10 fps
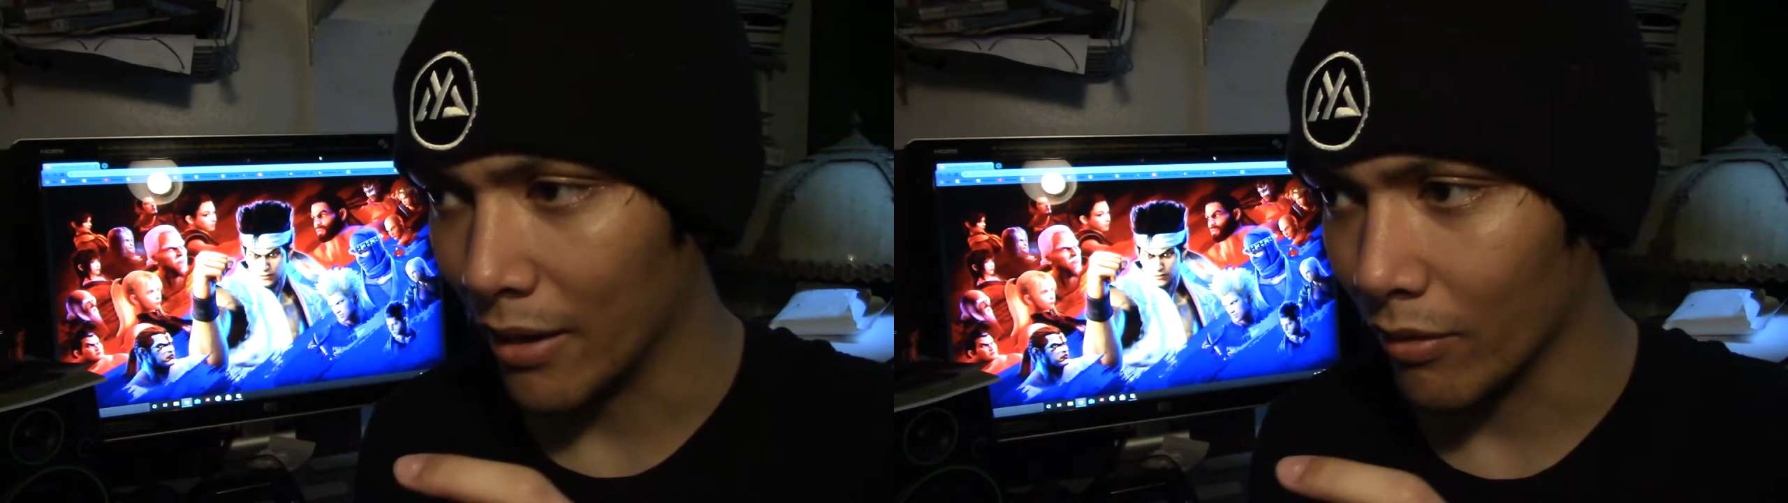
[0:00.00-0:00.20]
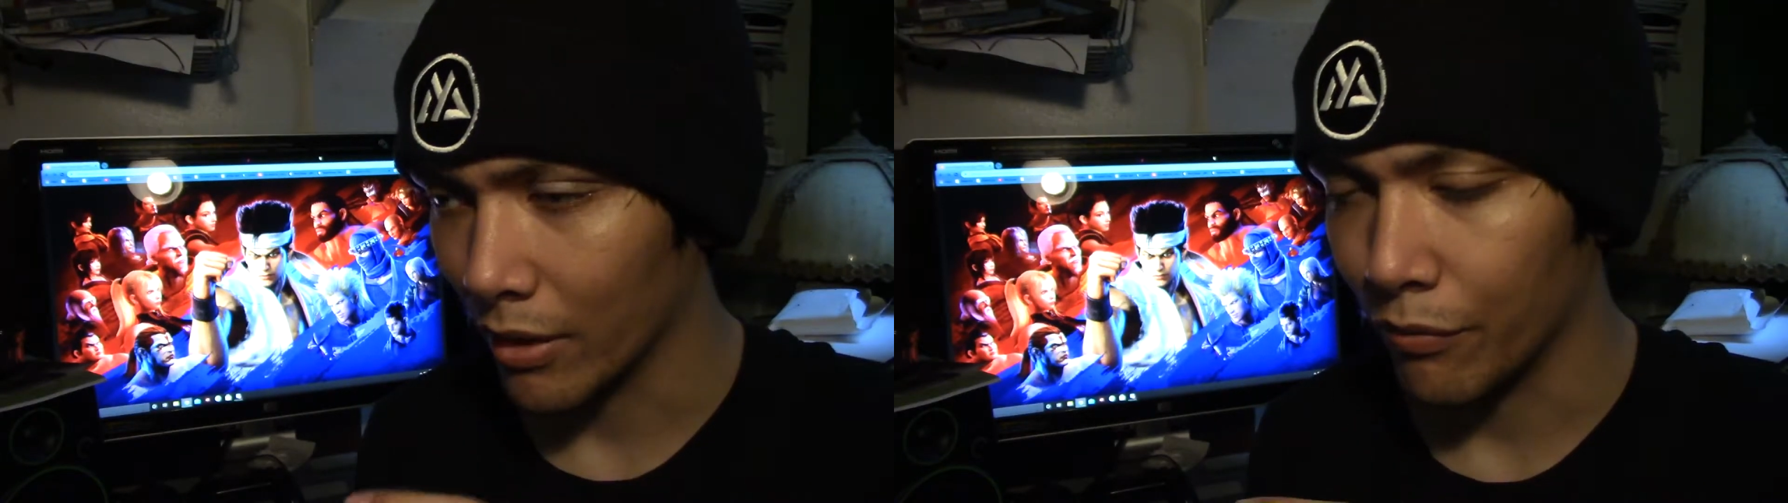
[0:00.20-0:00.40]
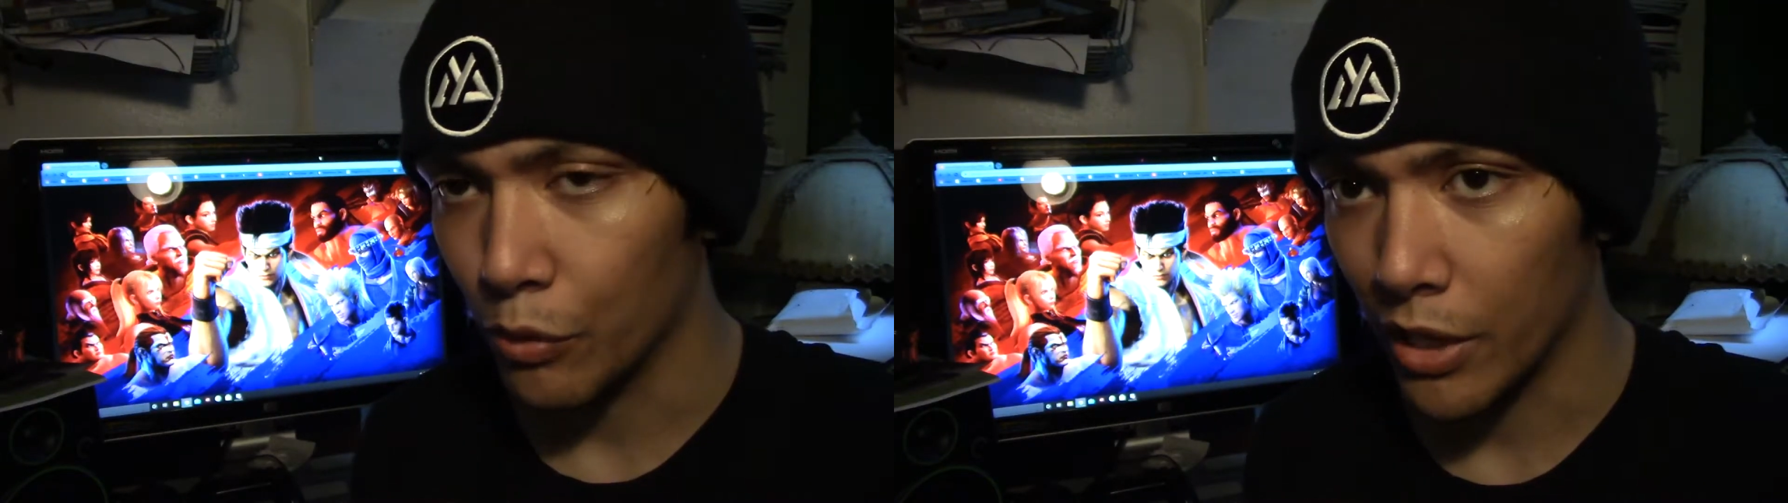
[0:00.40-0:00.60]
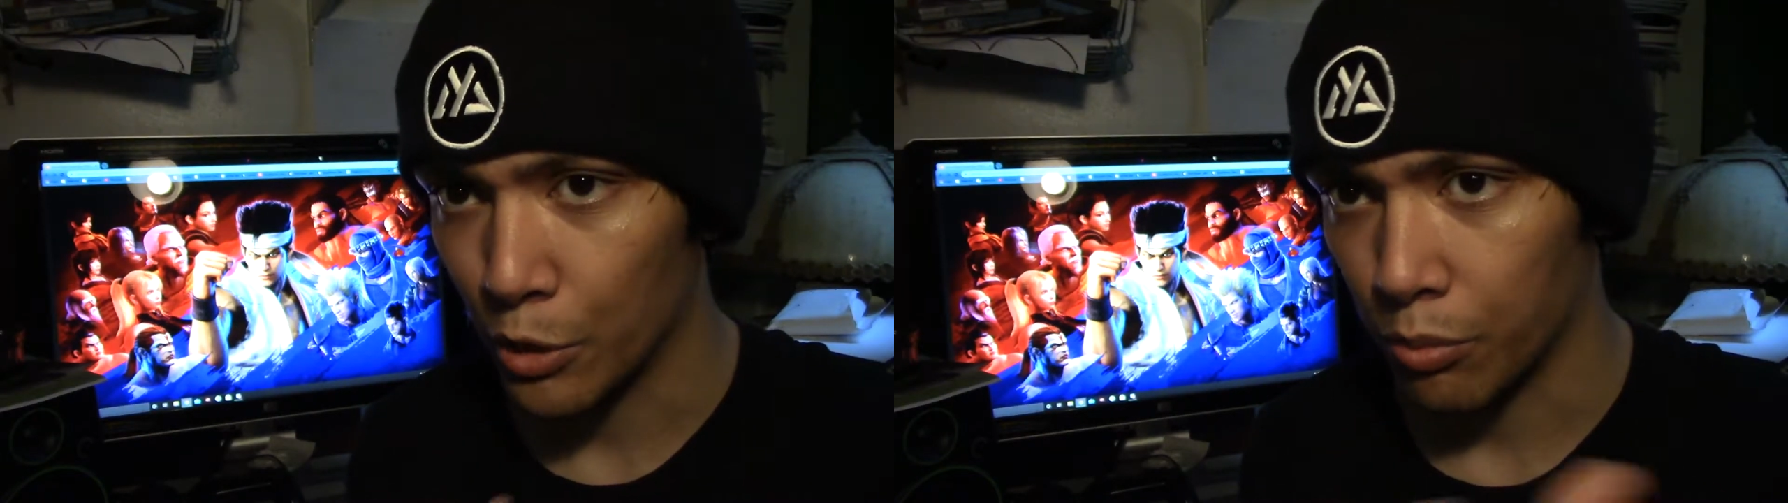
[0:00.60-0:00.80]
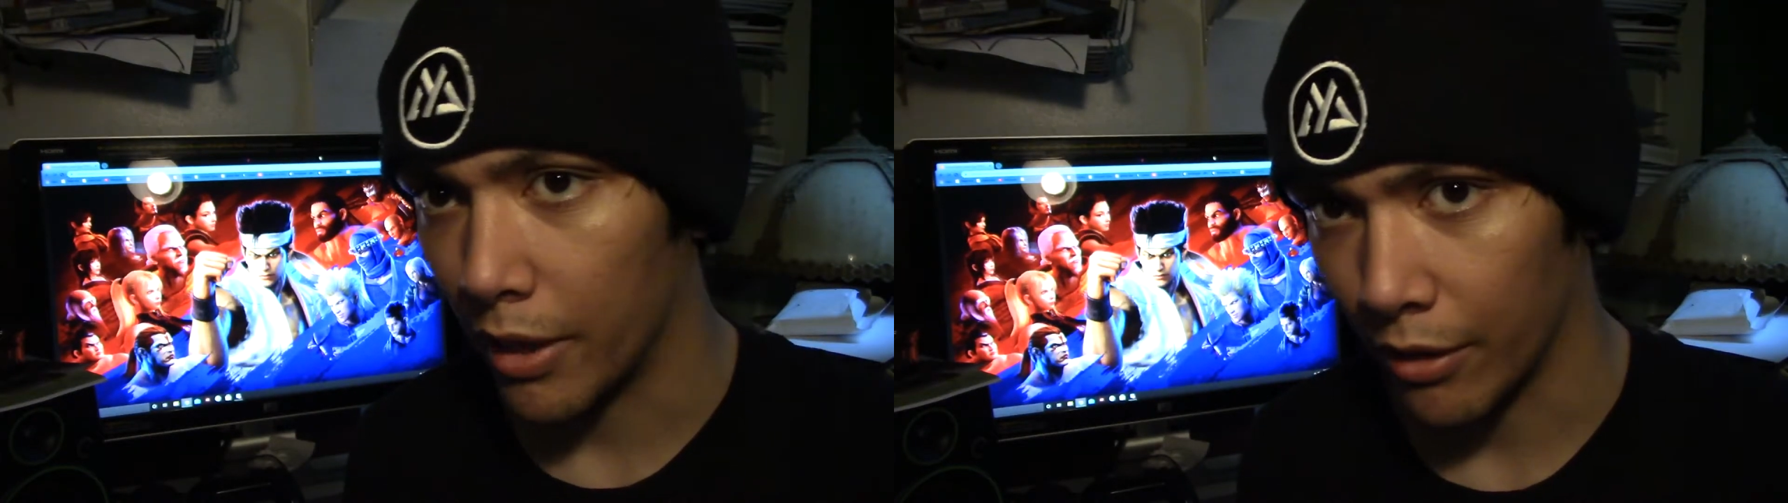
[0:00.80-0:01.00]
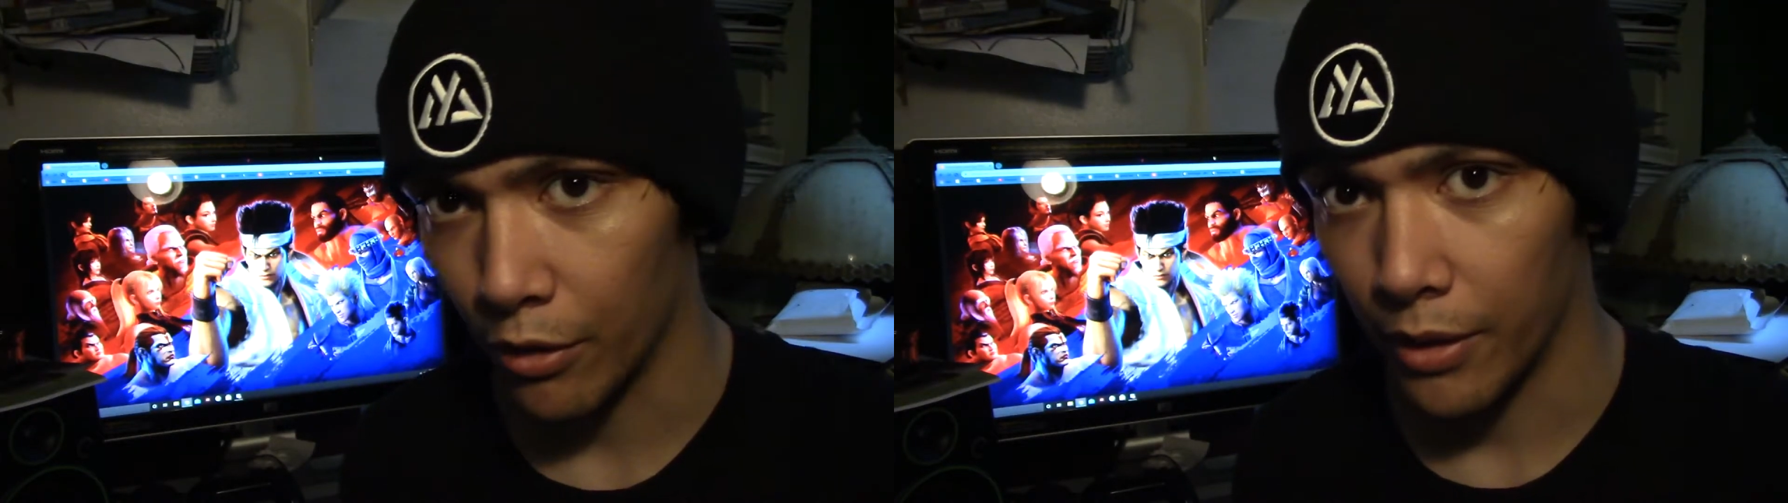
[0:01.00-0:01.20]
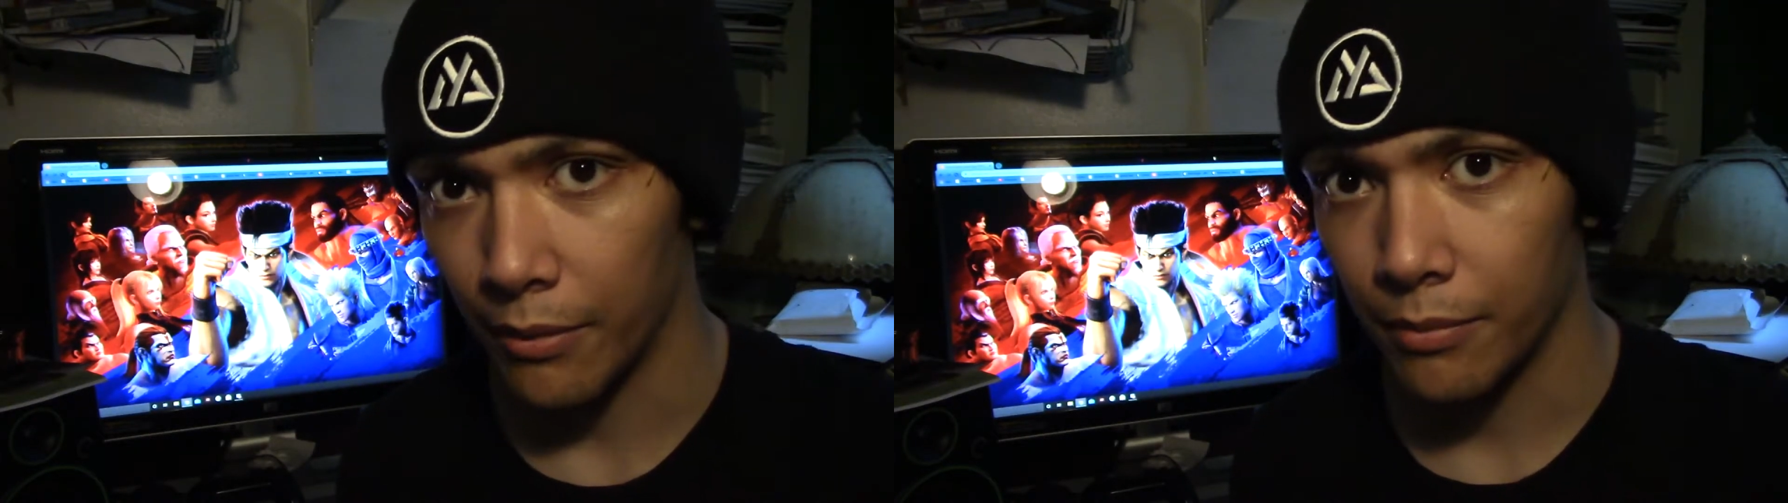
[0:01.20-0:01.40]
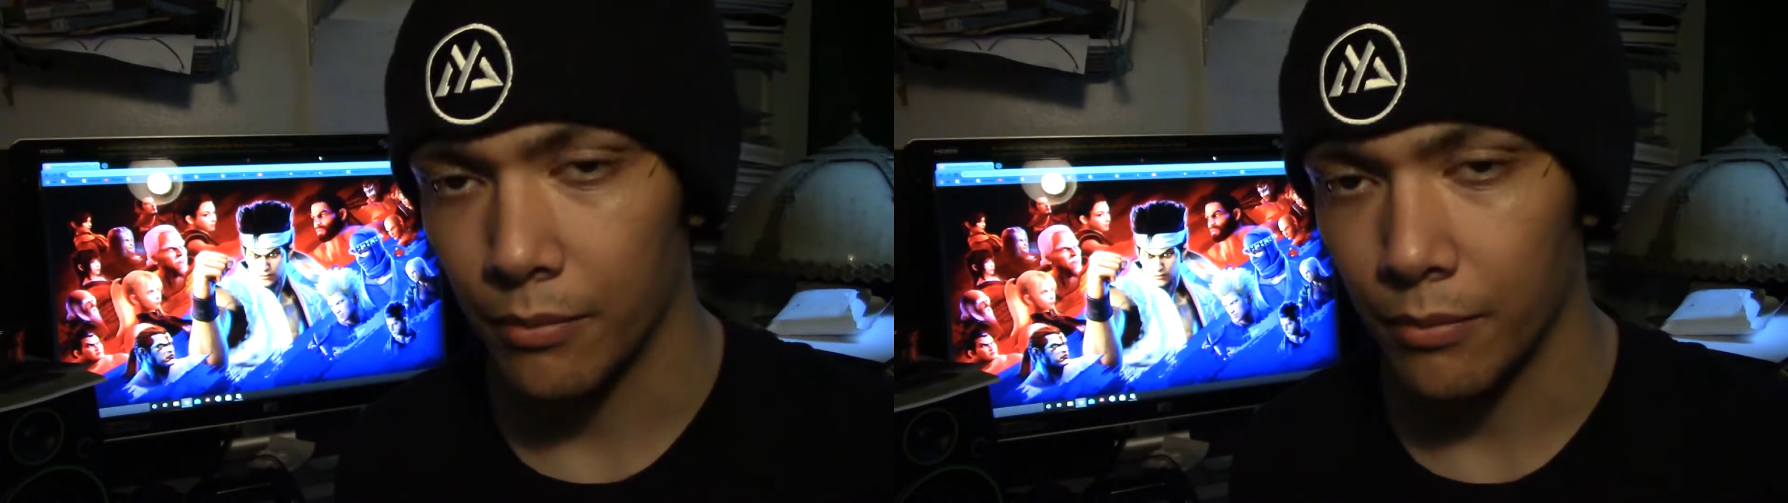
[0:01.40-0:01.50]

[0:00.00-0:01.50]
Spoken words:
it like a few days prior to that.